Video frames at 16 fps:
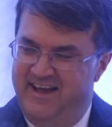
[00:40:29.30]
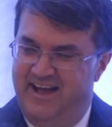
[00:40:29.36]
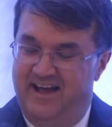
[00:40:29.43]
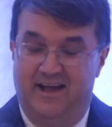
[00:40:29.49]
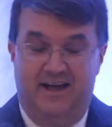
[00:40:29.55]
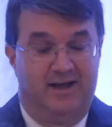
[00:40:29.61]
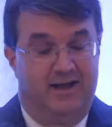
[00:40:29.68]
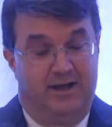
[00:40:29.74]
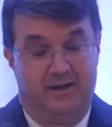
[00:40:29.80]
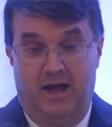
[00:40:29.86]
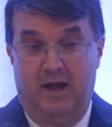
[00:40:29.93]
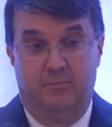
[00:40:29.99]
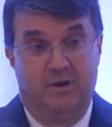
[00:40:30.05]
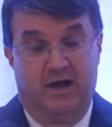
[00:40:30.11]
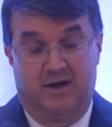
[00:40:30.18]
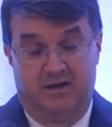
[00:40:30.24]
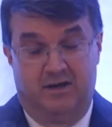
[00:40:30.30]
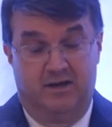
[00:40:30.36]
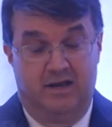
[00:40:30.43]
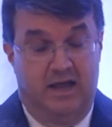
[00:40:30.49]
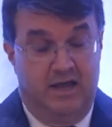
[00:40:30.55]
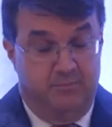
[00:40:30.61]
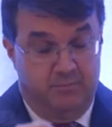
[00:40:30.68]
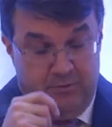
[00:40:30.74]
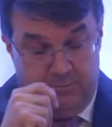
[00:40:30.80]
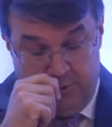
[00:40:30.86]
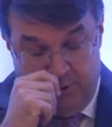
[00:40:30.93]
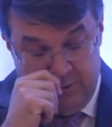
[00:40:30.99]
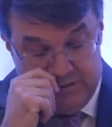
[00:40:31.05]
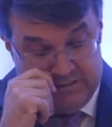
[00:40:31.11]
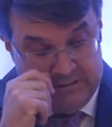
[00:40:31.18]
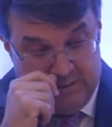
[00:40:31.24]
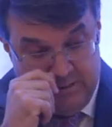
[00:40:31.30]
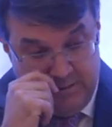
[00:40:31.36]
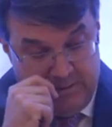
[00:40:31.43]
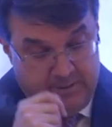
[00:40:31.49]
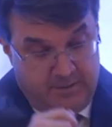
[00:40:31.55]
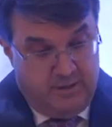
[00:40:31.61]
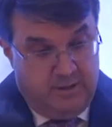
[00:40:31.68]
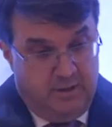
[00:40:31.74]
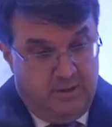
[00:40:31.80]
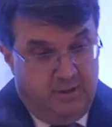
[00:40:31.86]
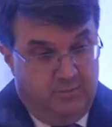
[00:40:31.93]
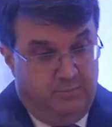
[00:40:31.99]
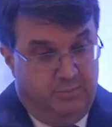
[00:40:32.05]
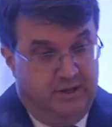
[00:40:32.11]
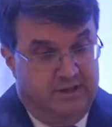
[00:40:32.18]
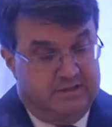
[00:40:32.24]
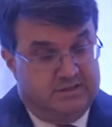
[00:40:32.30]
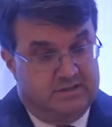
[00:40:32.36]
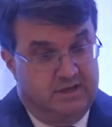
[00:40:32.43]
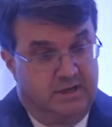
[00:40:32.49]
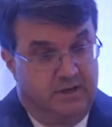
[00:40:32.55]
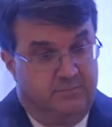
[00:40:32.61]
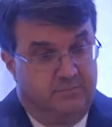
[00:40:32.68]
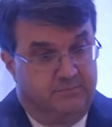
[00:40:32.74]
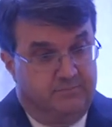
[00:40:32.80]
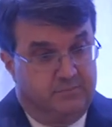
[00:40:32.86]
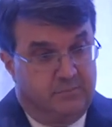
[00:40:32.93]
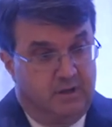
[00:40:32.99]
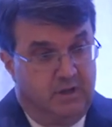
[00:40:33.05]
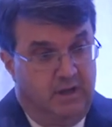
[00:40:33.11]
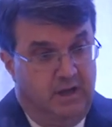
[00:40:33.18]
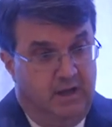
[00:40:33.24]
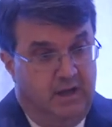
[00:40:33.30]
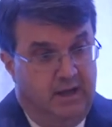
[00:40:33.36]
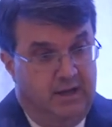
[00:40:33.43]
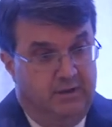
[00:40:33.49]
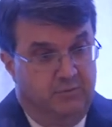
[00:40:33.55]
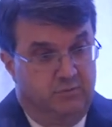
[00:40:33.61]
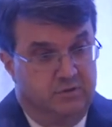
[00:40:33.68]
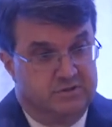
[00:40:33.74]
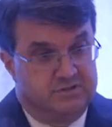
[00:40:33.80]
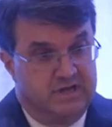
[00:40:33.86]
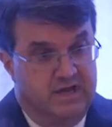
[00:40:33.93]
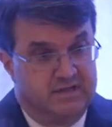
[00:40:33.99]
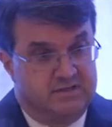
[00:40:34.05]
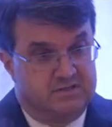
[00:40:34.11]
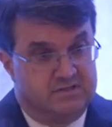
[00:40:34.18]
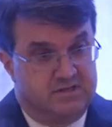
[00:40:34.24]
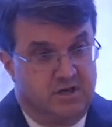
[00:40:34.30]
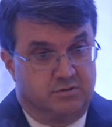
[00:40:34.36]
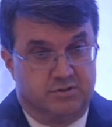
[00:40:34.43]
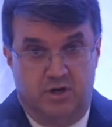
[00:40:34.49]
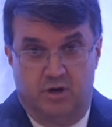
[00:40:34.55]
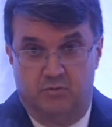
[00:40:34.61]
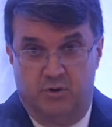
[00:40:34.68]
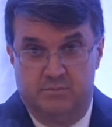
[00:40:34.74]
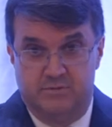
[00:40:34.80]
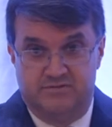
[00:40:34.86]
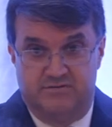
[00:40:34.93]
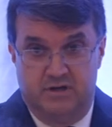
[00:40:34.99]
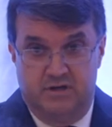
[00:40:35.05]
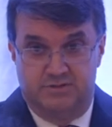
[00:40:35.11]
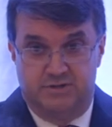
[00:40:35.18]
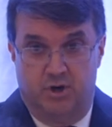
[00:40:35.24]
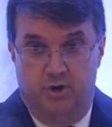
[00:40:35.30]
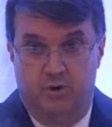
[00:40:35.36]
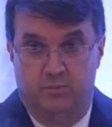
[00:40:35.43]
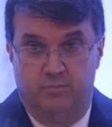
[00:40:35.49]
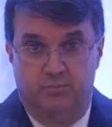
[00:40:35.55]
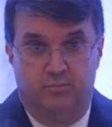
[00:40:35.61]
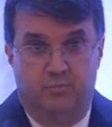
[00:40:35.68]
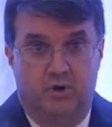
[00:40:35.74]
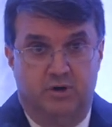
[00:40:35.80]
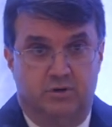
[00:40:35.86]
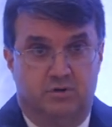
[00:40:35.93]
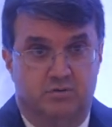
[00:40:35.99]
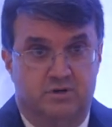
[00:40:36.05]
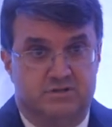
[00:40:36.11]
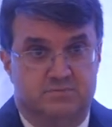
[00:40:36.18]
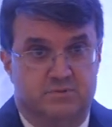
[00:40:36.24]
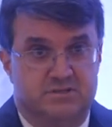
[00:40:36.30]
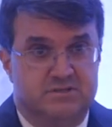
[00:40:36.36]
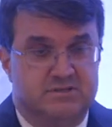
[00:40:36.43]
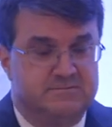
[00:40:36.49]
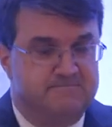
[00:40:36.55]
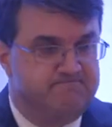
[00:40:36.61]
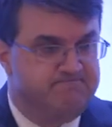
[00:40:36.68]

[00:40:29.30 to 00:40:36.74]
I'm not going to name the person, but I was at Secretary Rumsfeld's home one Christmas,